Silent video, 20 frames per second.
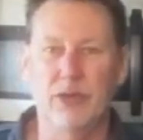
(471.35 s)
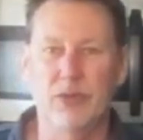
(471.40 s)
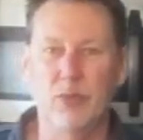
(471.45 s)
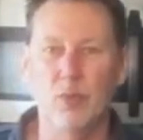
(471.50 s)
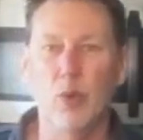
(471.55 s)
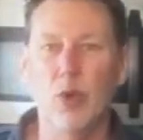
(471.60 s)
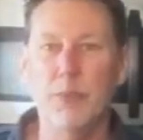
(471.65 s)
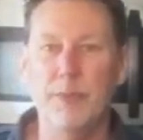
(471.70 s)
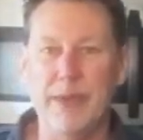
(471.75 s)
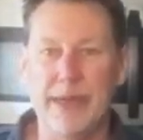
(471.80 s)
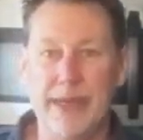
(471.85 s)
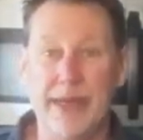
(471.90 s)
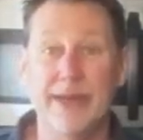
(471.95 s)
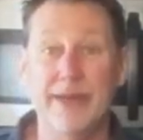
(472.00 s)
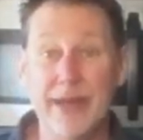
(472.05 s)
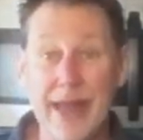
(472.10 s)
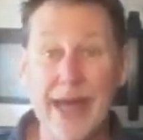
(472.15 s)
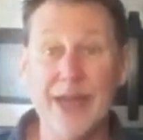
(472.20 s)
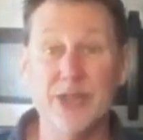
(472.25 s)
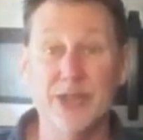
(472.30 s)
would be
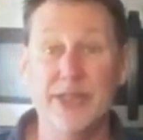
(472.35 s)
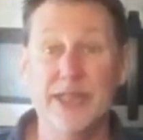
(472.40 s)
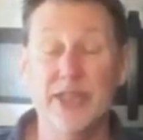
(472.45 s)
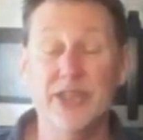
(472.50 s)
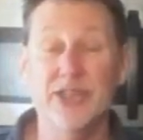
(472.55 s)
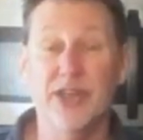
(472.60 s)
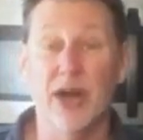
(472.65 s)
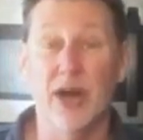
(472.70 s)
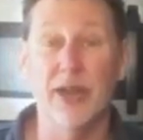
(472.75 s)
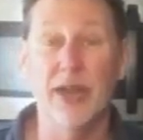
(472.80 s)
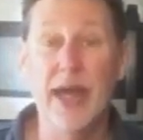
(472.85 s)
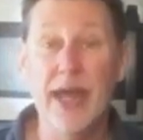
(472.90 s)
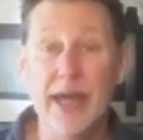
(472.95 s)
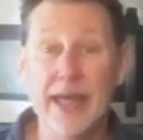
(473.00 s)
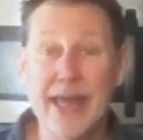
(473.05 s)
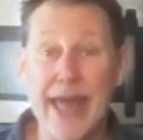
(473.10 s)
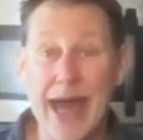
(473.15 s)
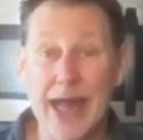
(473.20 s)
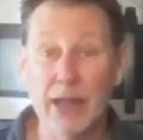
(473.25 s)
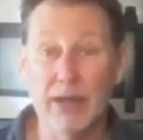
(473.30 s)
and actually is called
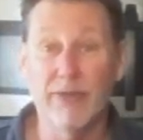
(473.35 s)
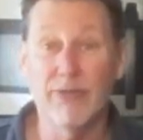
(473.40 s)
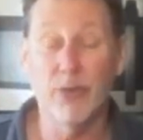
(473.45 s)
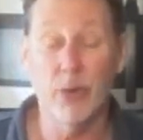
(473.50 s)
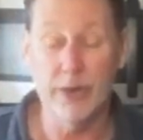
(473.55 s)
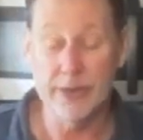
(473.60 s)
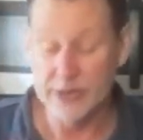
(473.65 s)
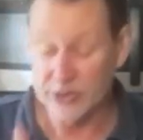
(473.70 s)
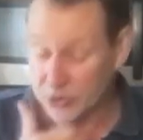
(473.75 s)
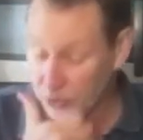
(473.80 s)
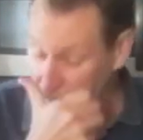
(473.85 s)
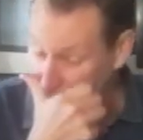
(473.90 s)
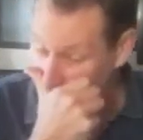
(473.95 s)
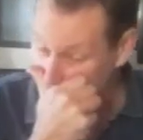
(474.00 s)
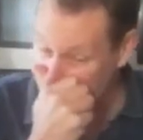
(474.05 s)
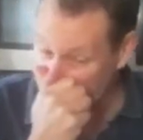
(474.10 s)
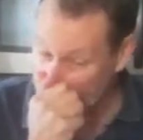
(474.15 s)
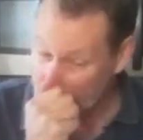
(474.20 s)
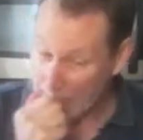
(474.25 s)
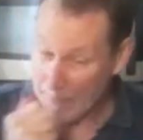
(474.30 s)
California's
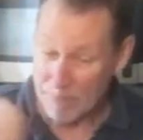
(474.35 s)
grape,